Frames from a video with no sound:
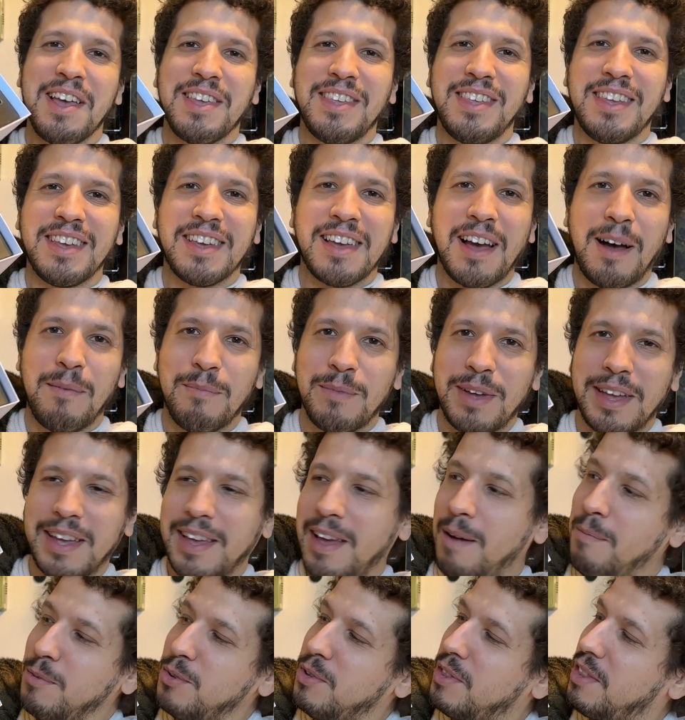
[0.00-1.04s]
It
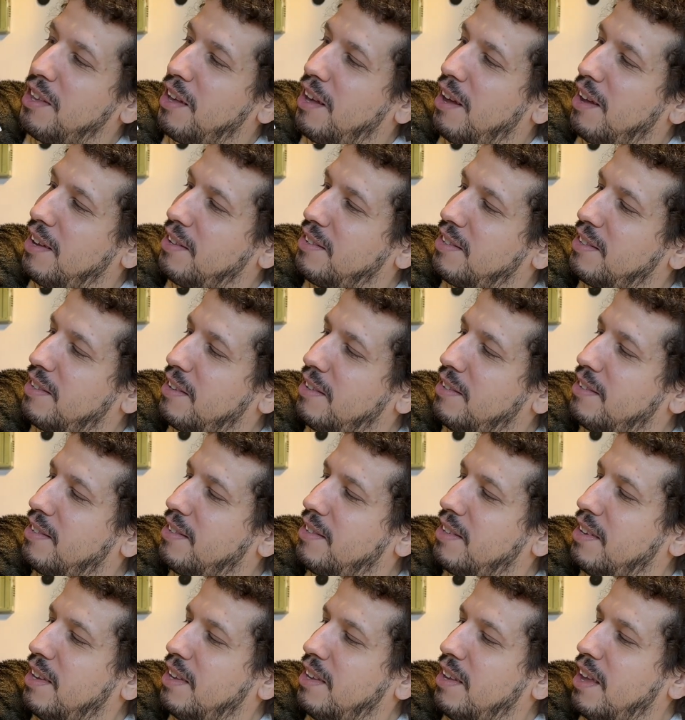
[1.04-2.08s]
comes with, let's
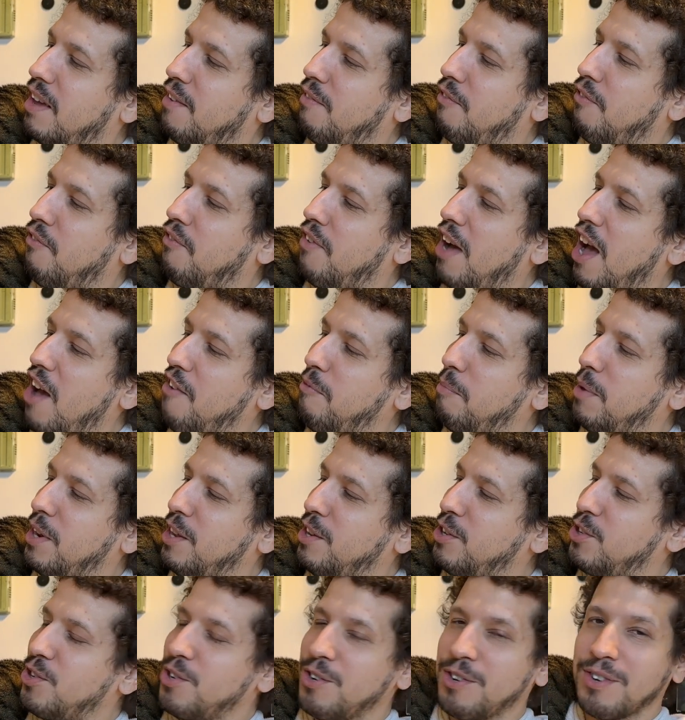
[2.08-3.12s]
see, you get 5
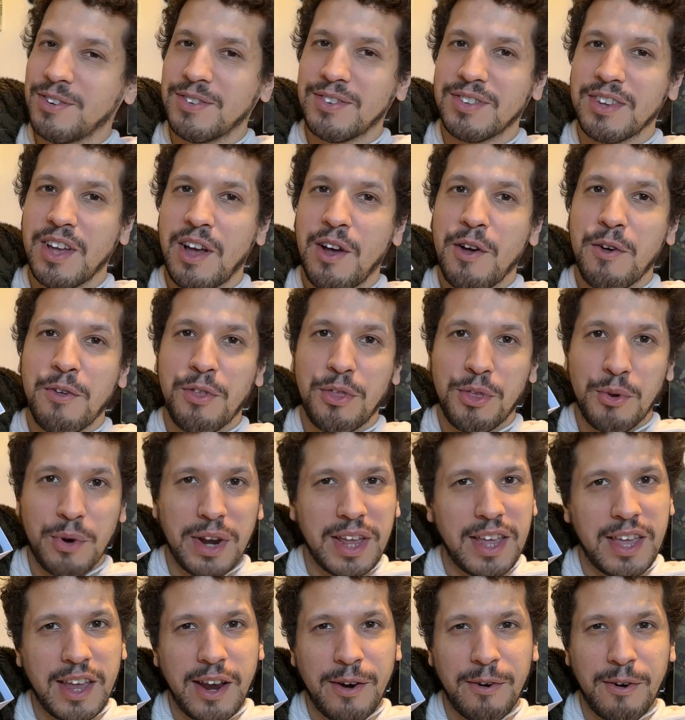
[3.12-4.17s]
miniatures,
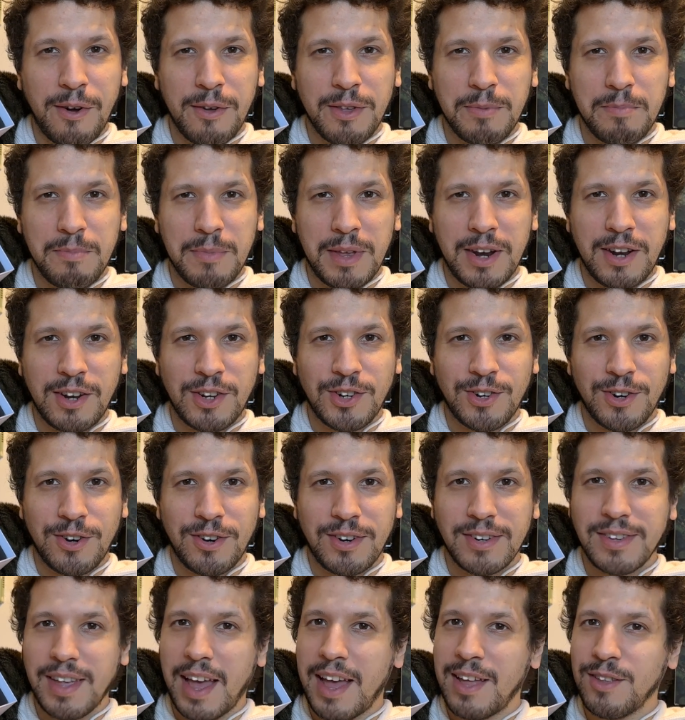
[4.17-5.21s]
3 hero
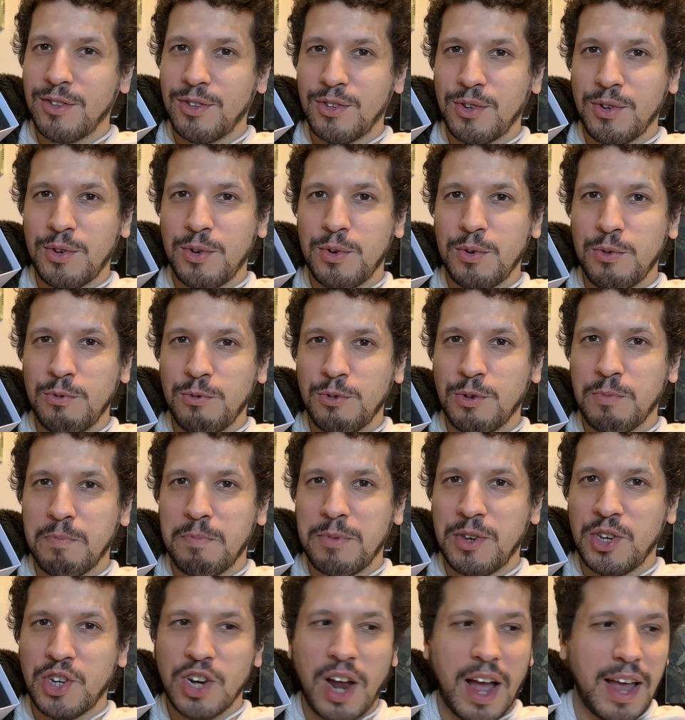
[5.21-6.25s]
miniatures, and 2
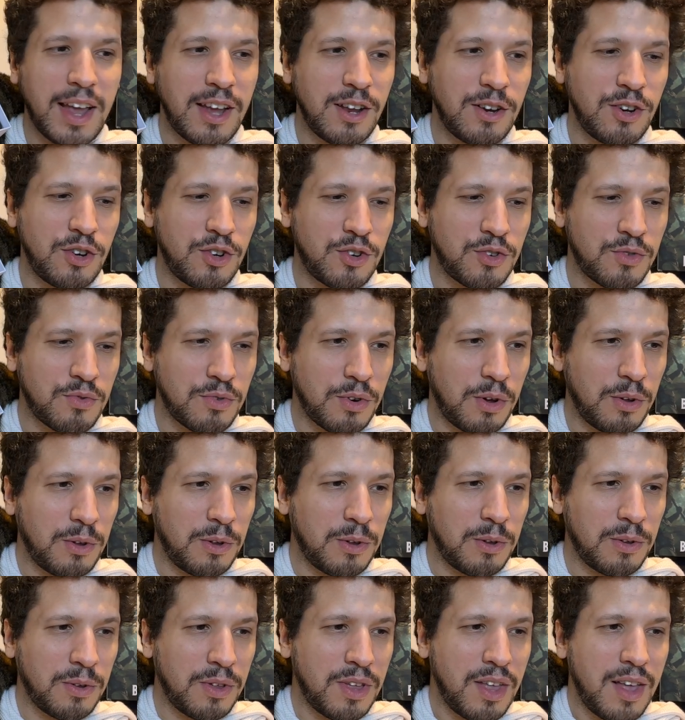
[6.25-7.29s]
giant
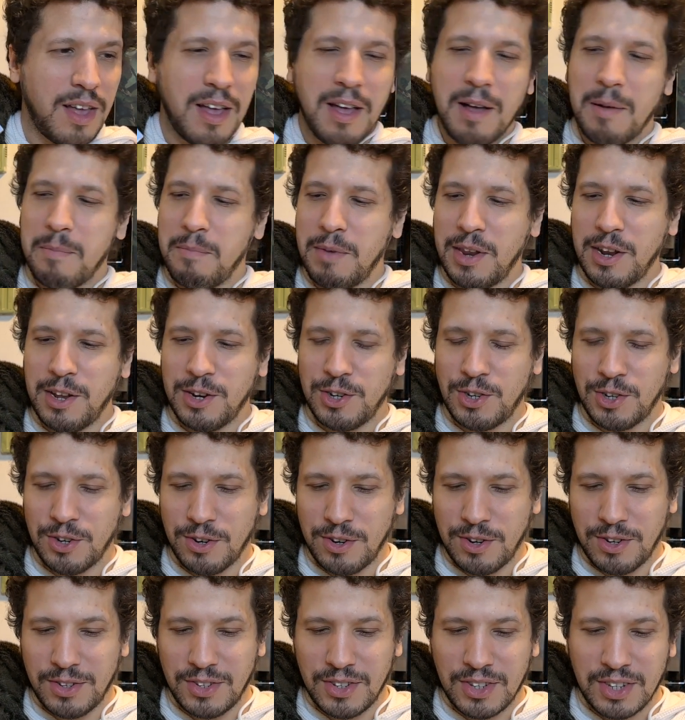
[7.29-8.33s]
troll
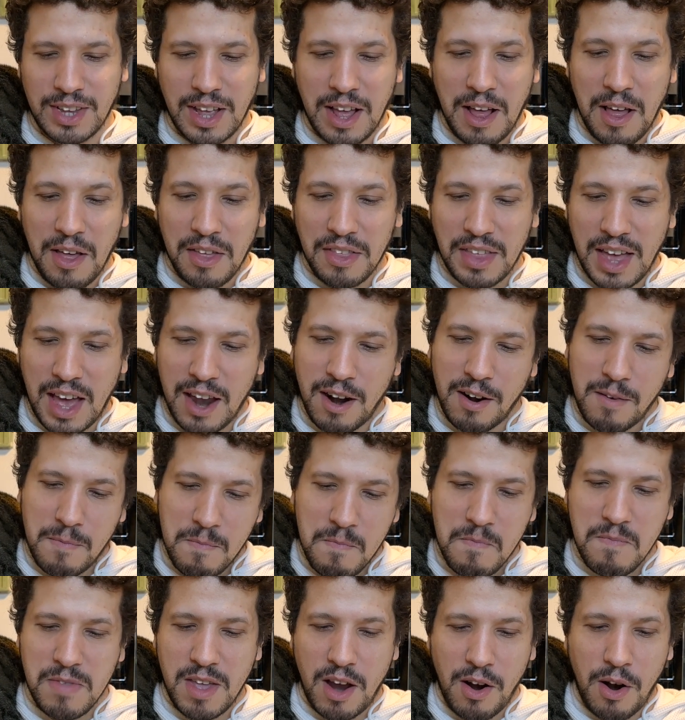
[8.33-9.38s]
miniatures that are
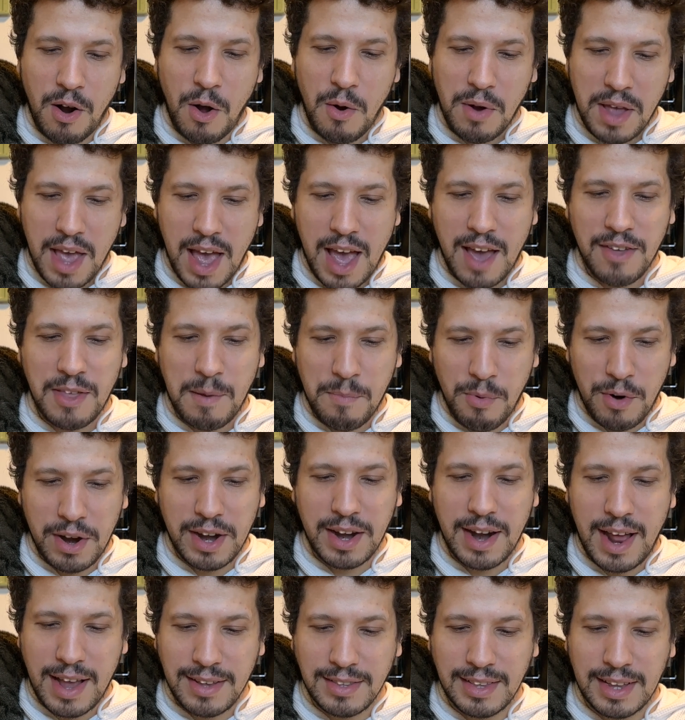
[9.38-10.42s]
okay. They're pretty
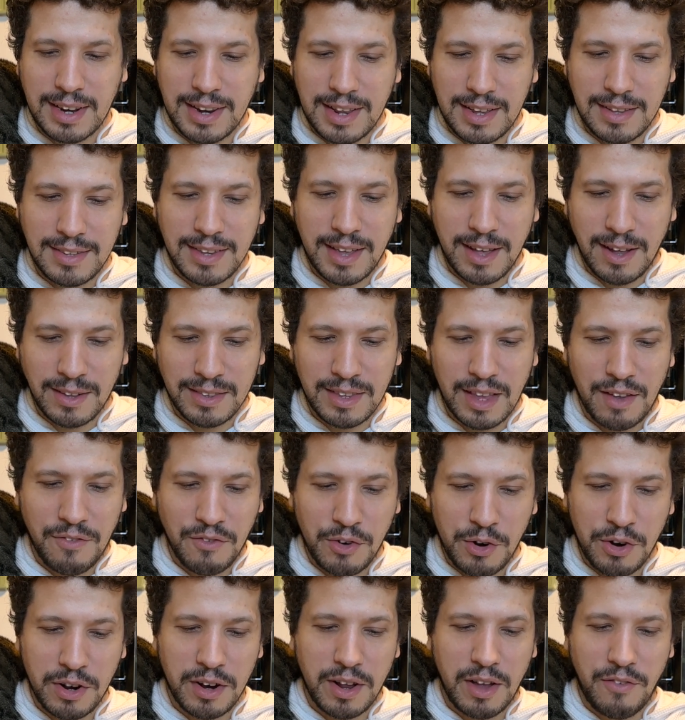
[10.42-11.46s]
nicely detailed. If
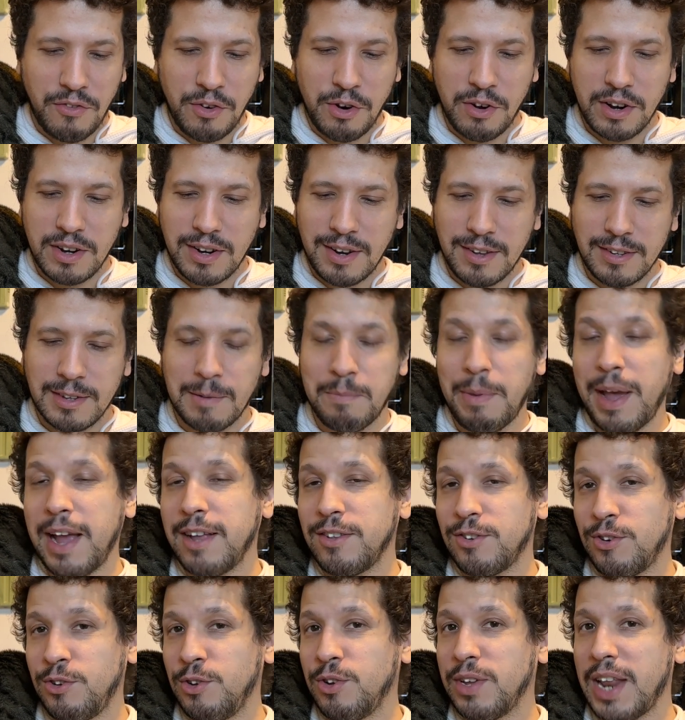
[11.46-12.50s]
you're a decent
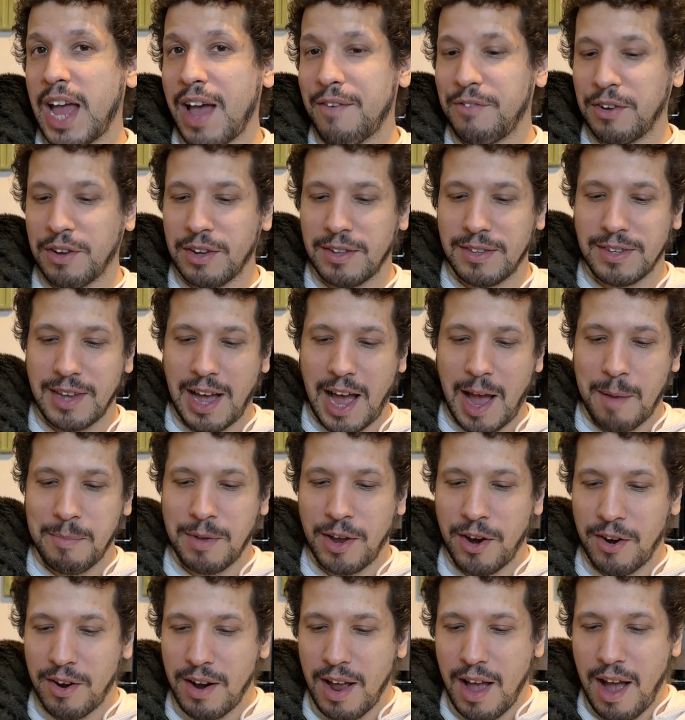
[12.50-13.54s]
painter, you could have a good time
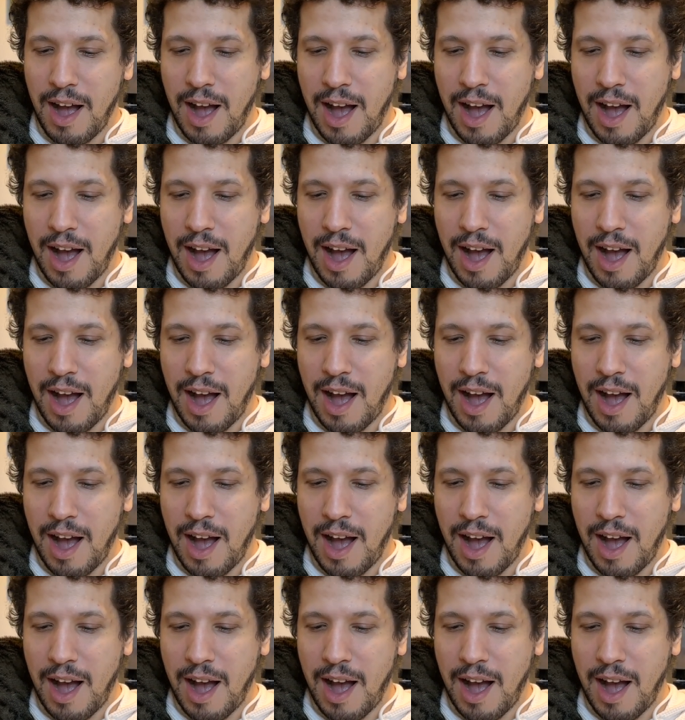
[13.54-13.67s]
here.